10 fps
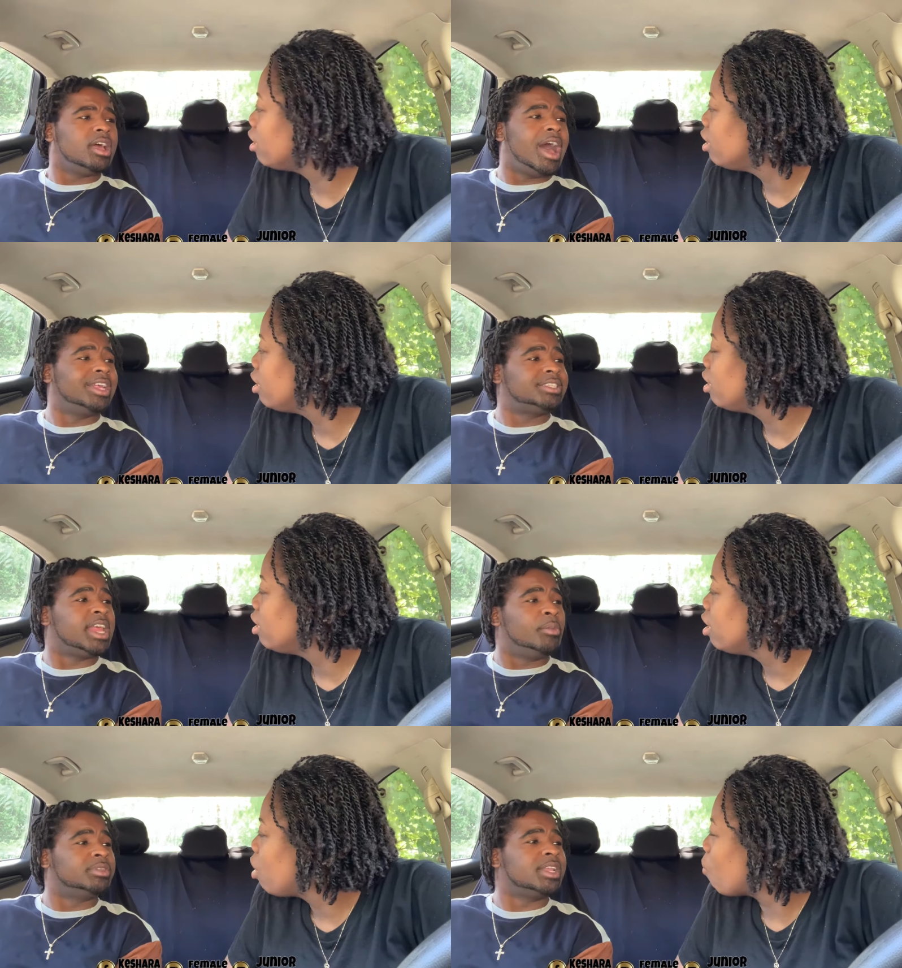Speaker 1: I
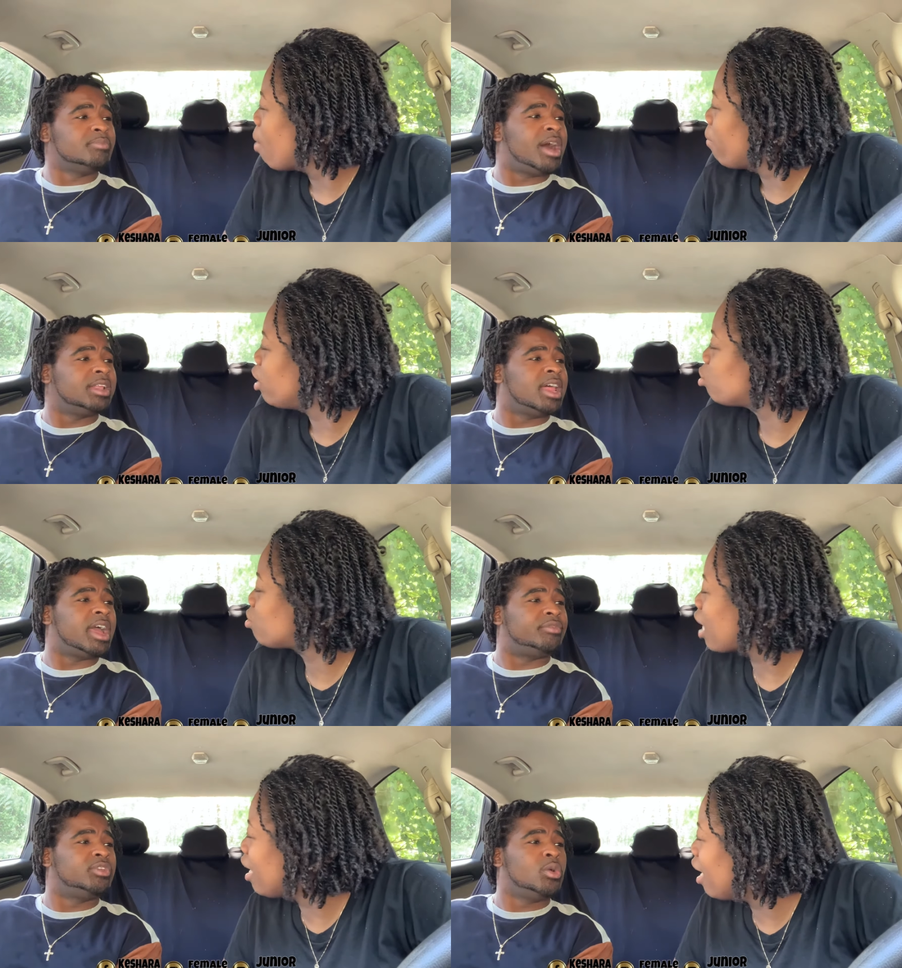said within what my
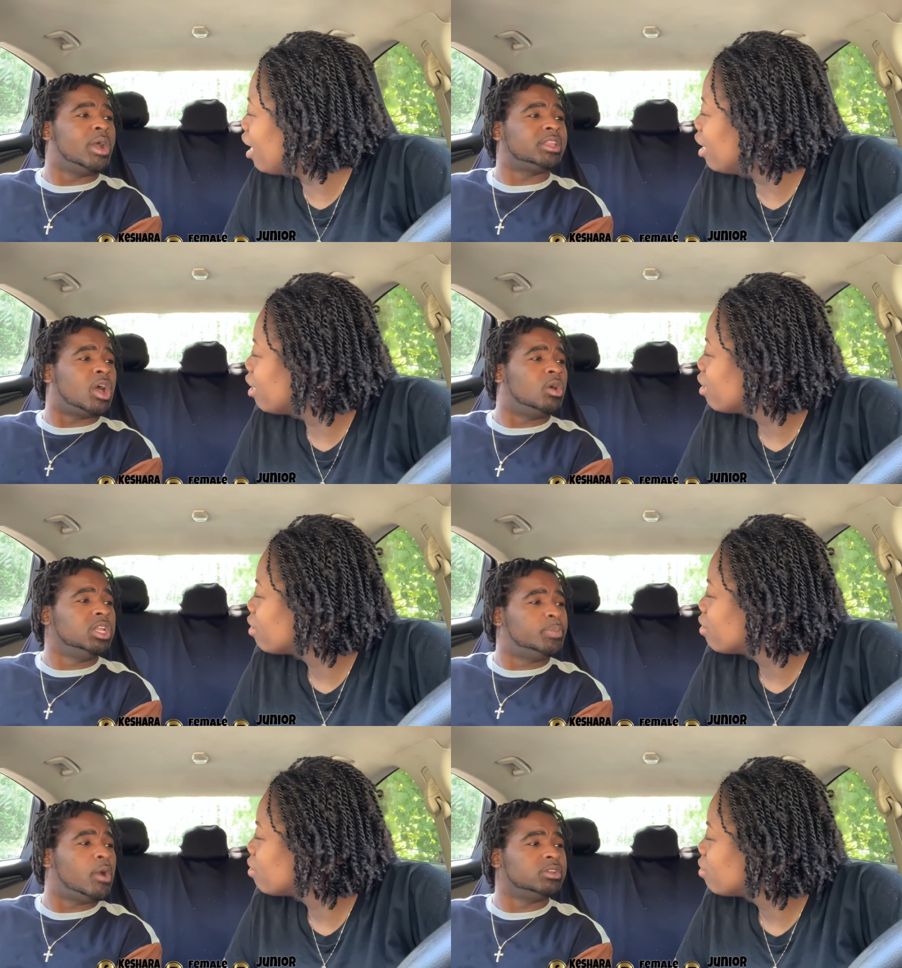life, you, weren't the only
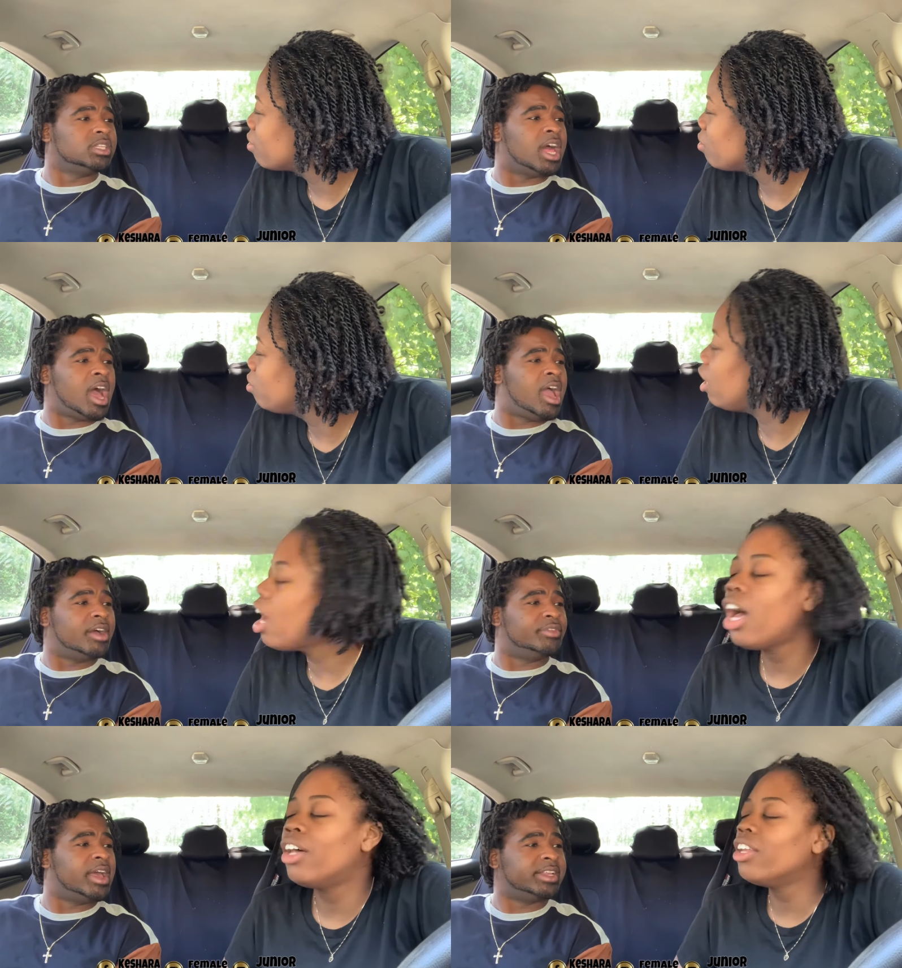person that I no,
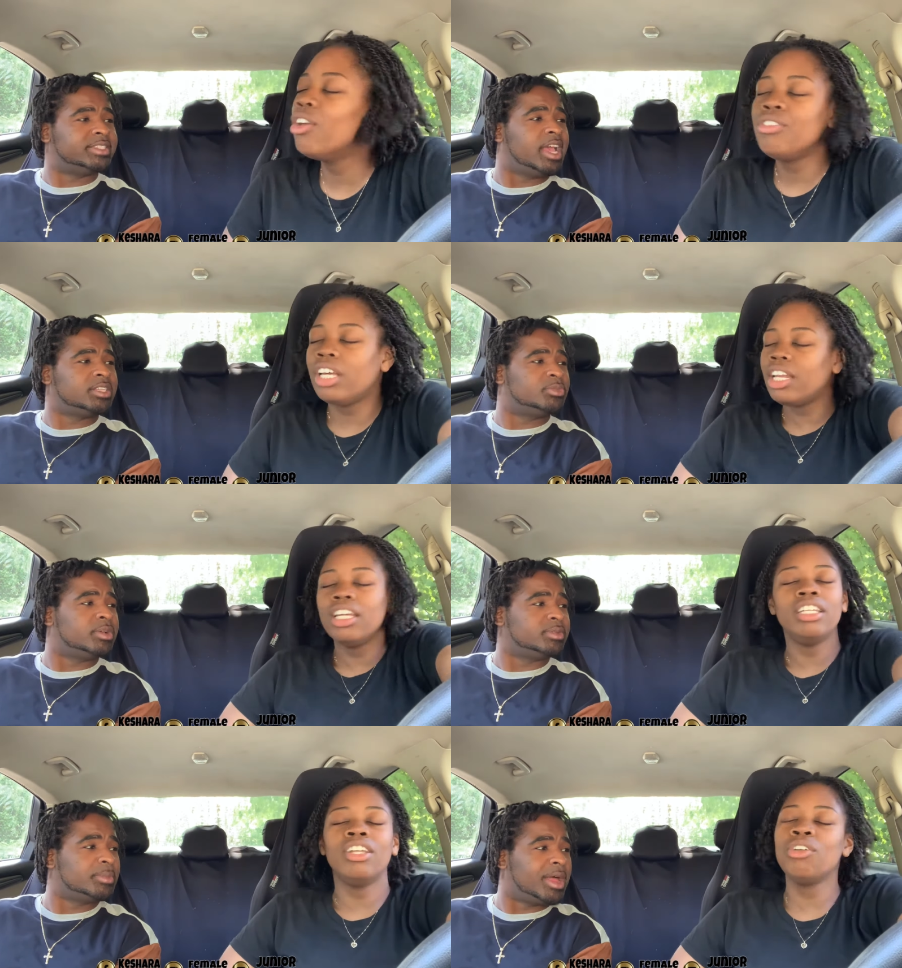have had no, sex with
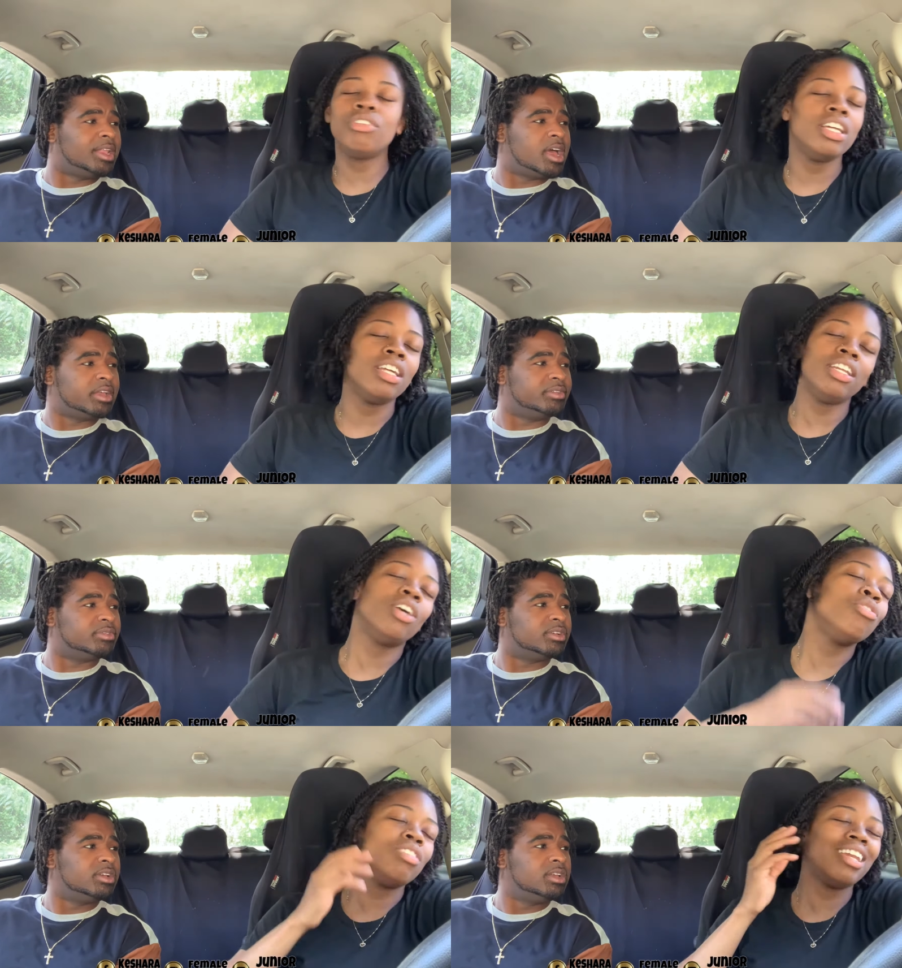within no, my life. Didn't. No,
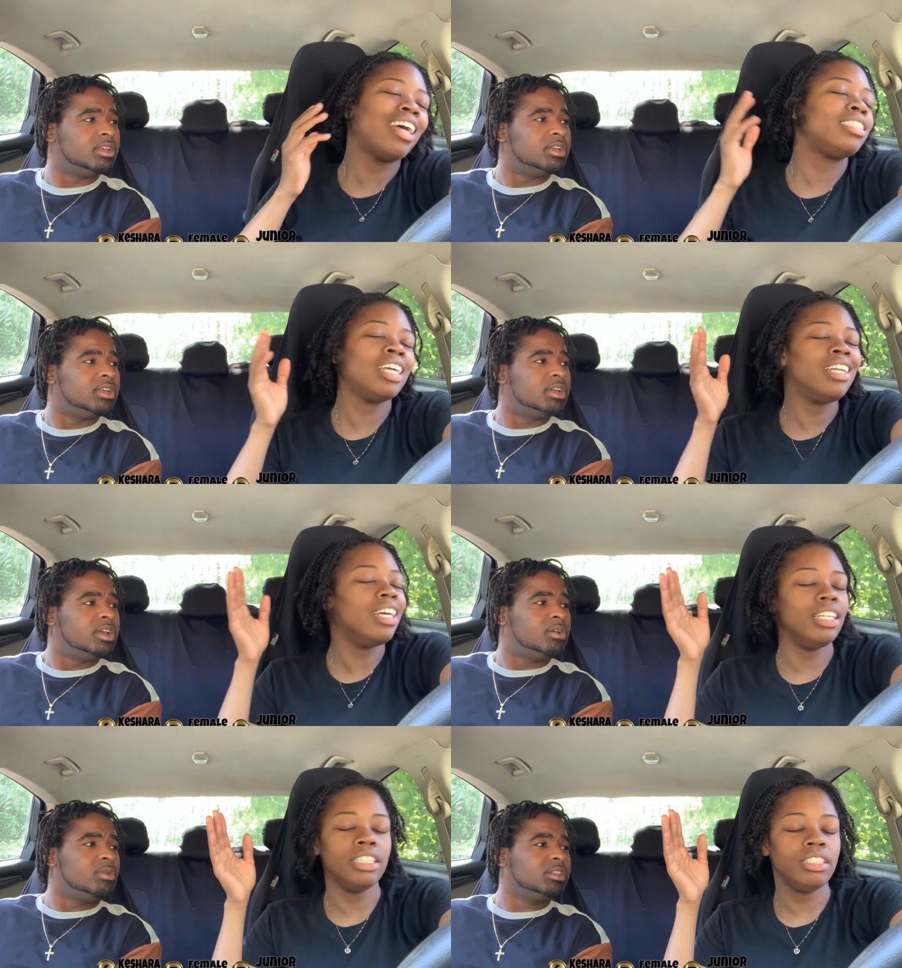
Speaker 2: you did not say
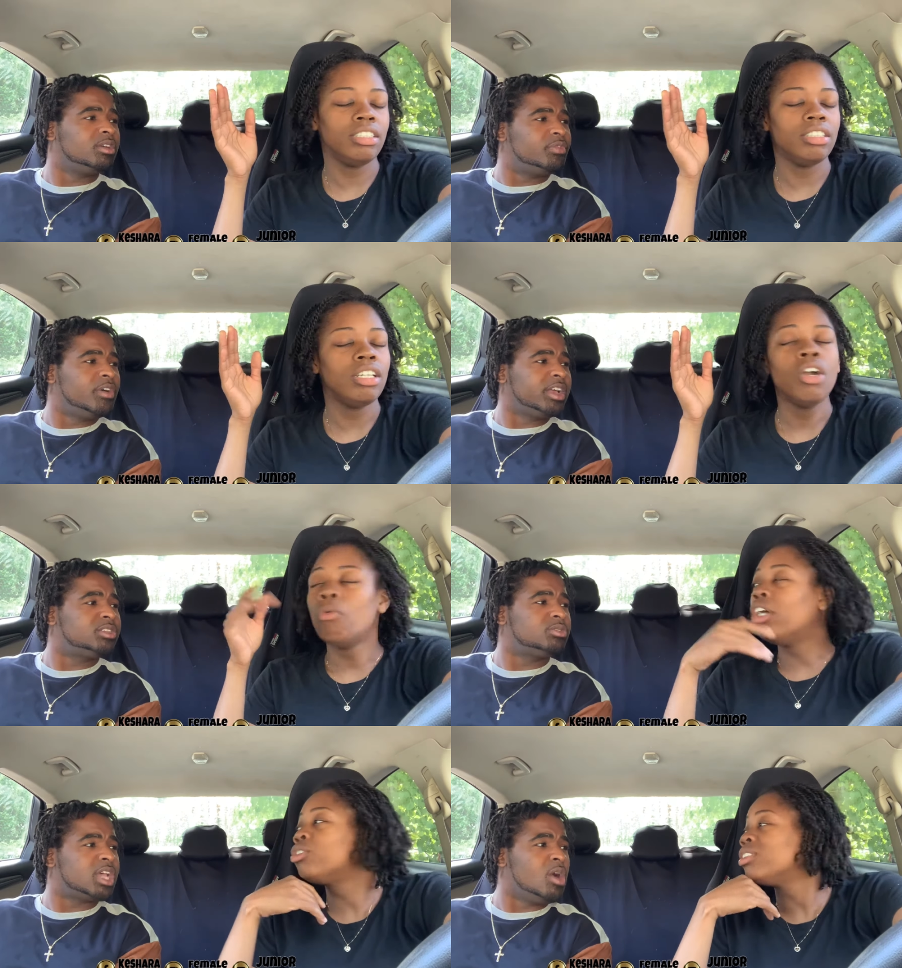that. What
Speaker 1: the fuck is
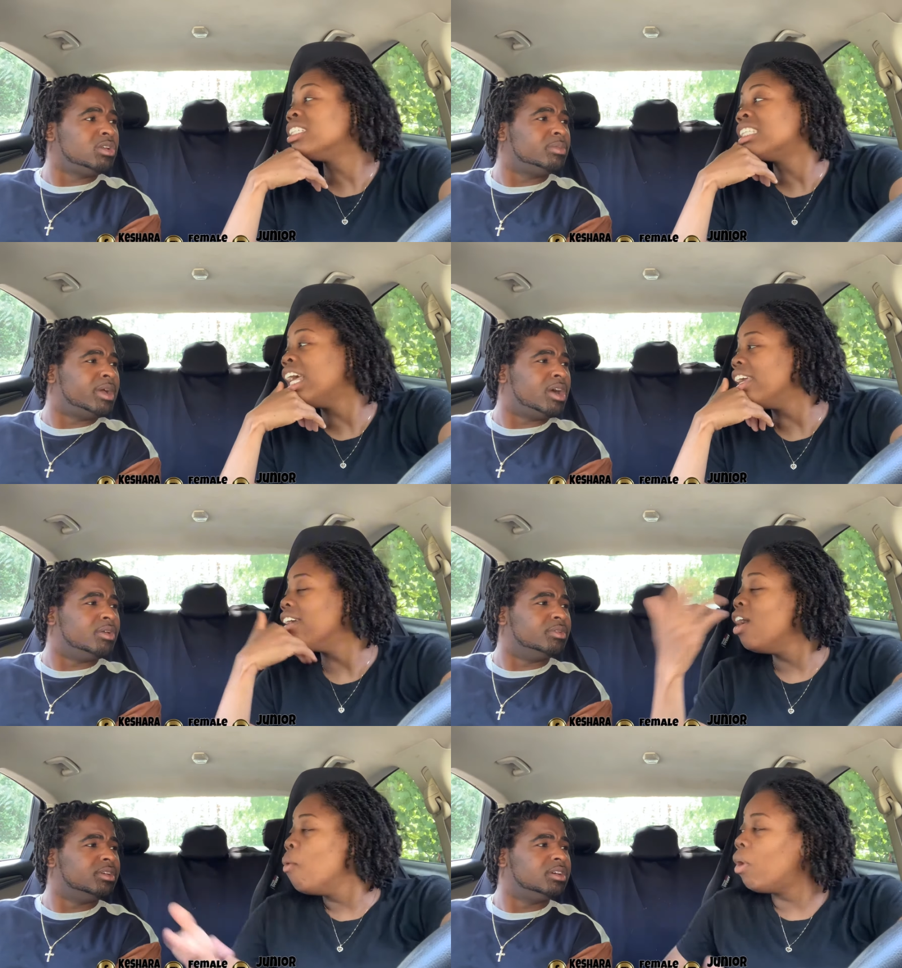you talking
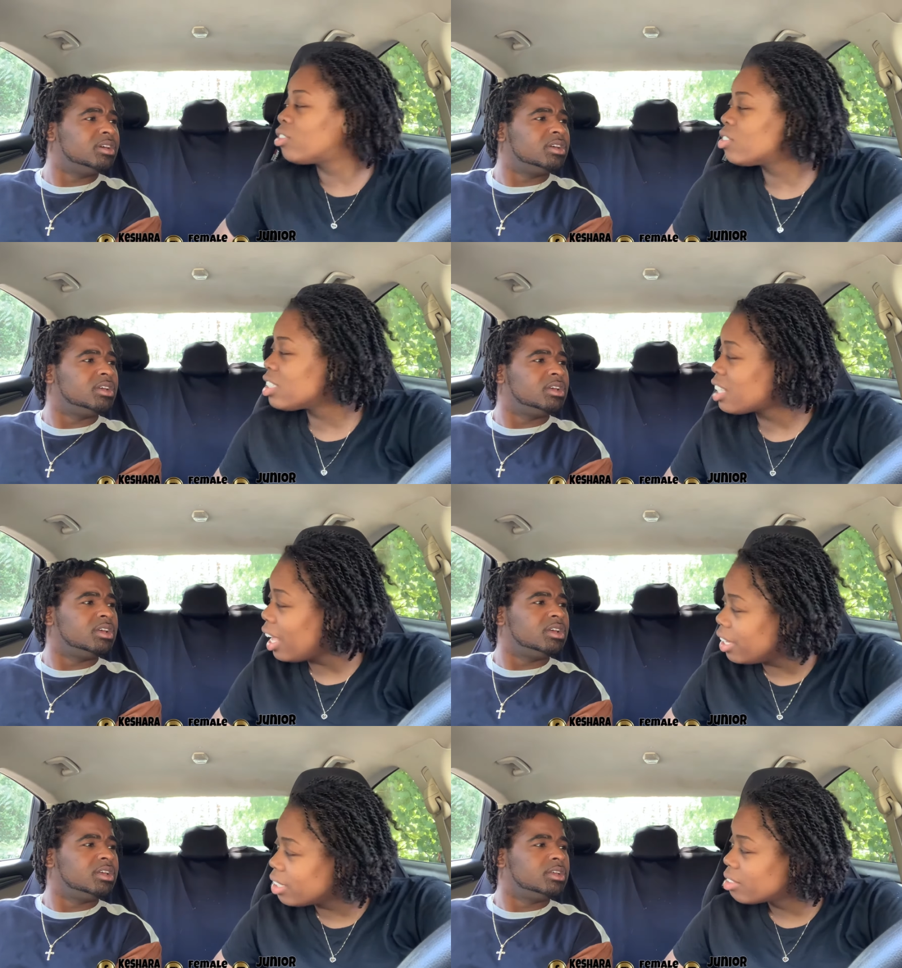about?
Speaker 2: What you just say?